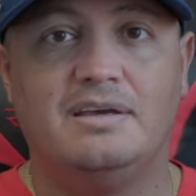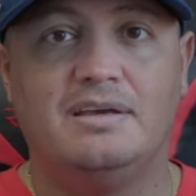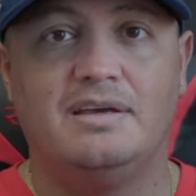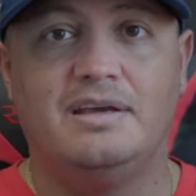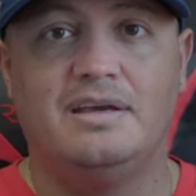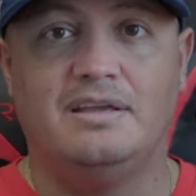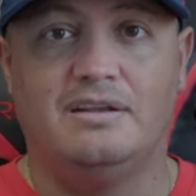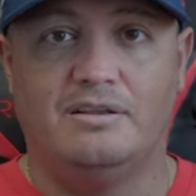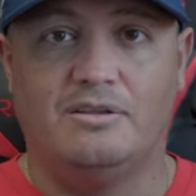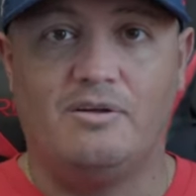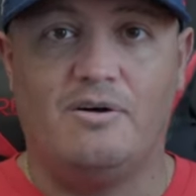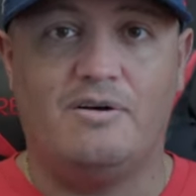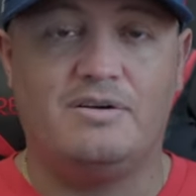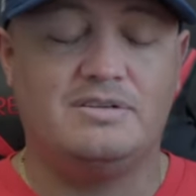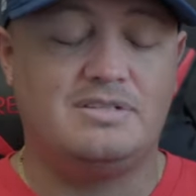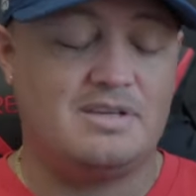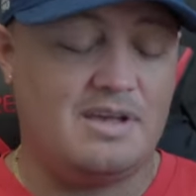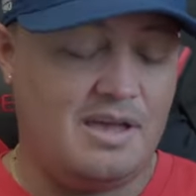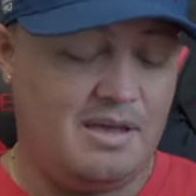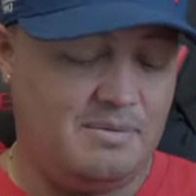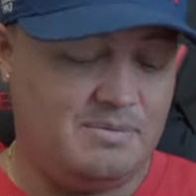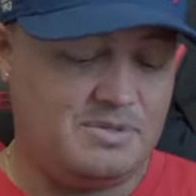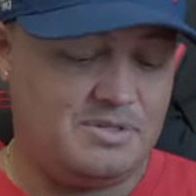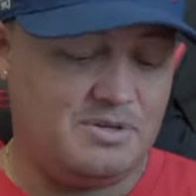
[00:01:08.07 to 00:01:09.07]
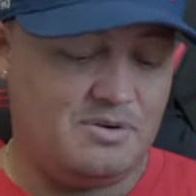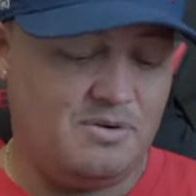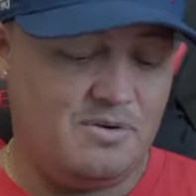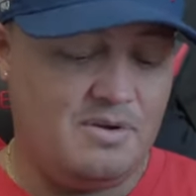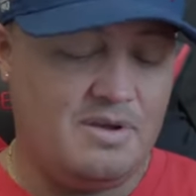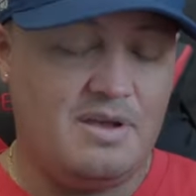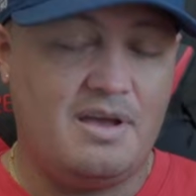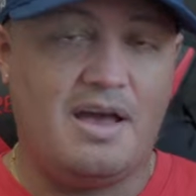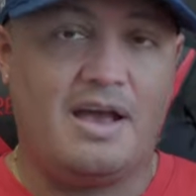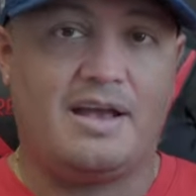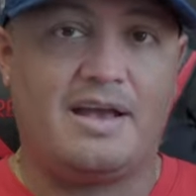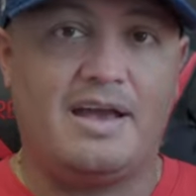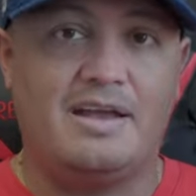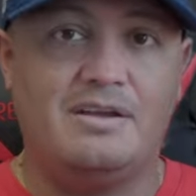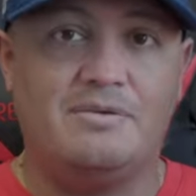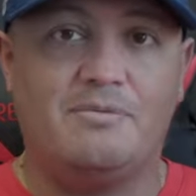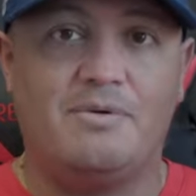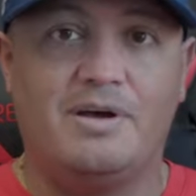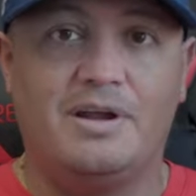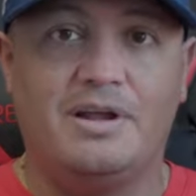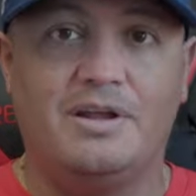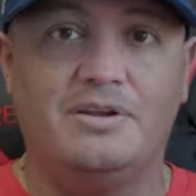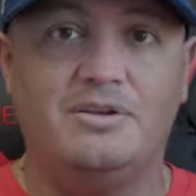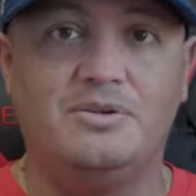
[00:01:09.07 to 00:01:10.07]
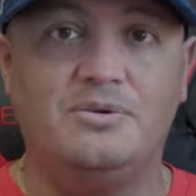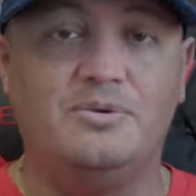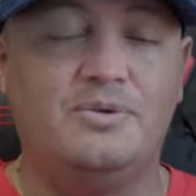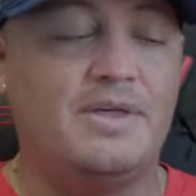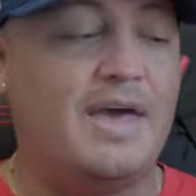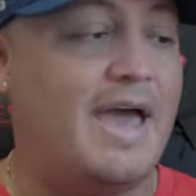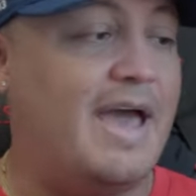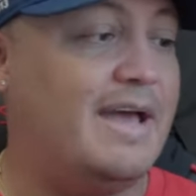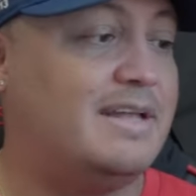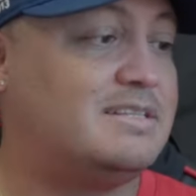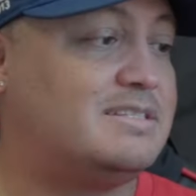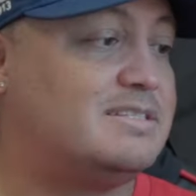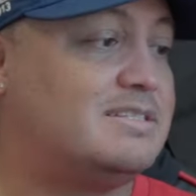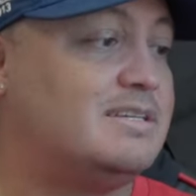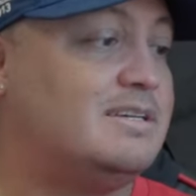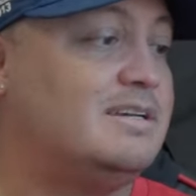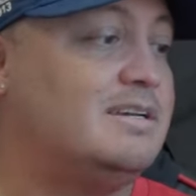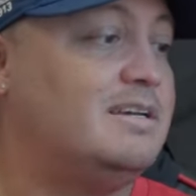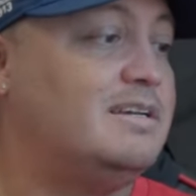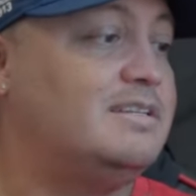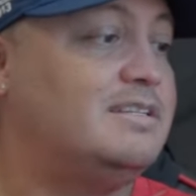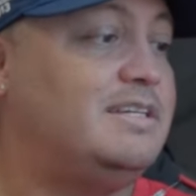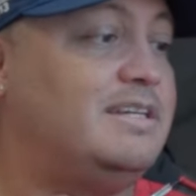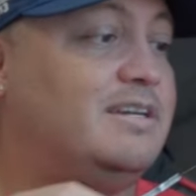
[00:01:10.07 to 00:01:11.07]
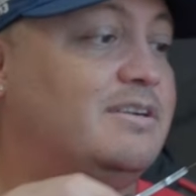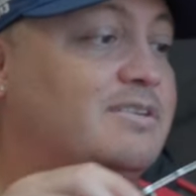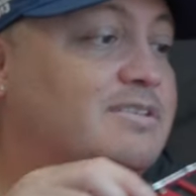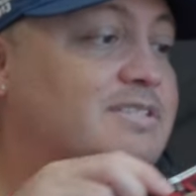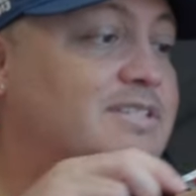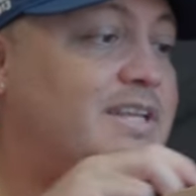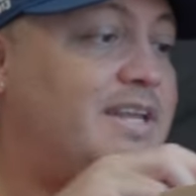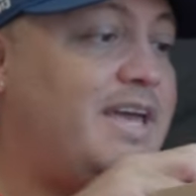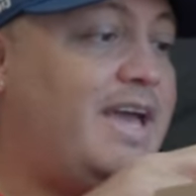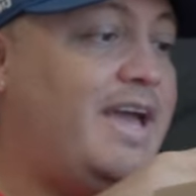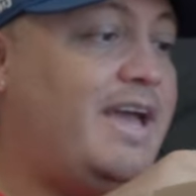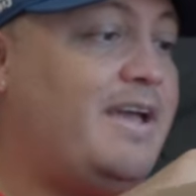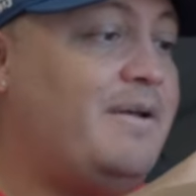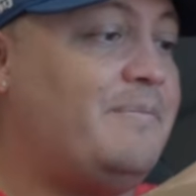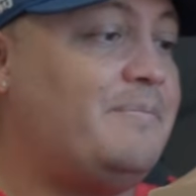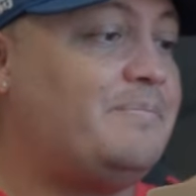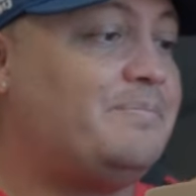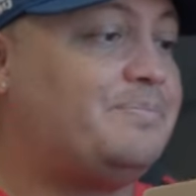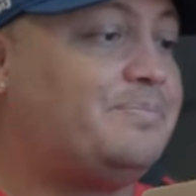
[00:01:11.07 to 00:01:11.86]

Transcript: in a long time, so I kind of wanted to do that here today.